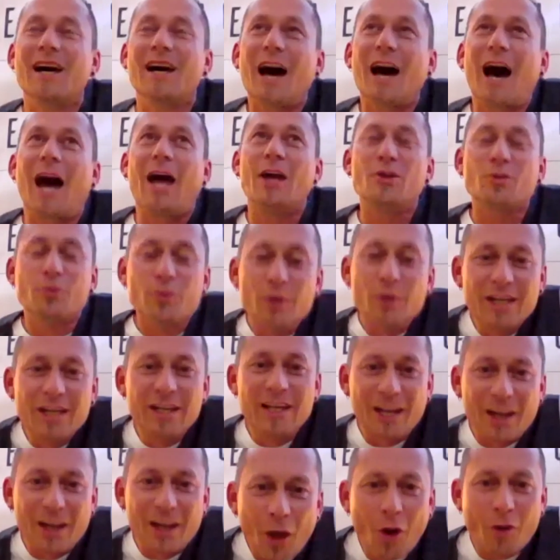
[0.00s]
I
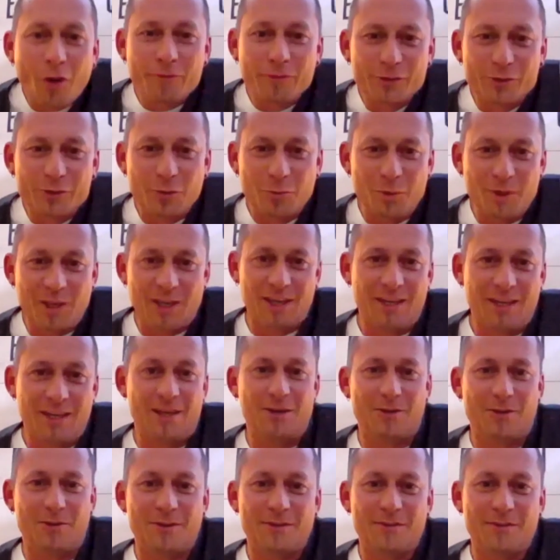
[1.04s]
really love to be
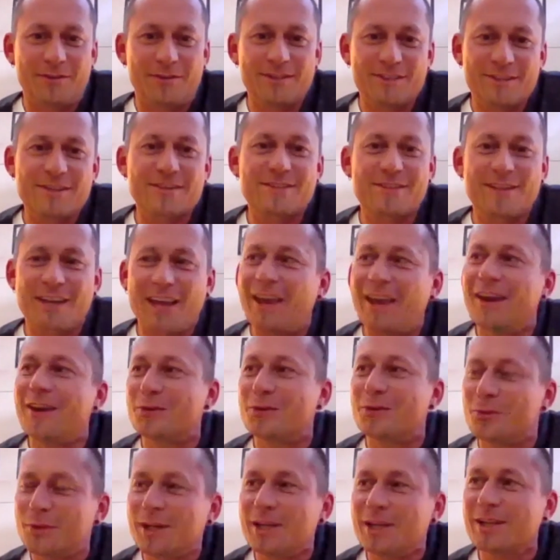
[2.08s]
here. This is a
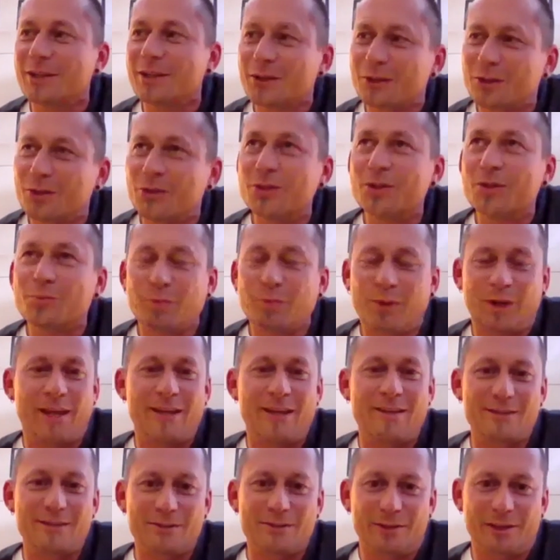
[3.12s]
real good
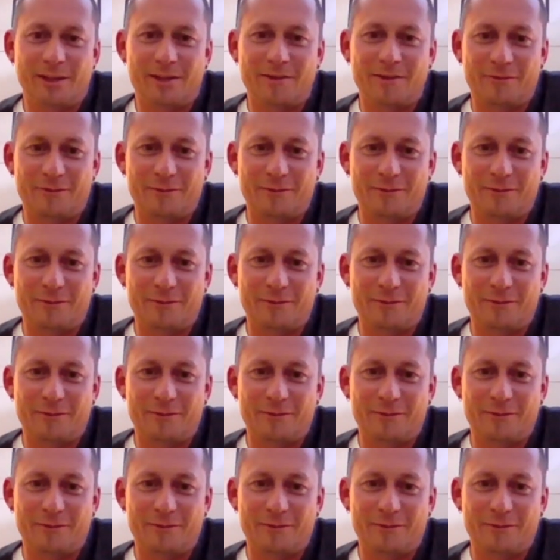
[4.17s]
place to live.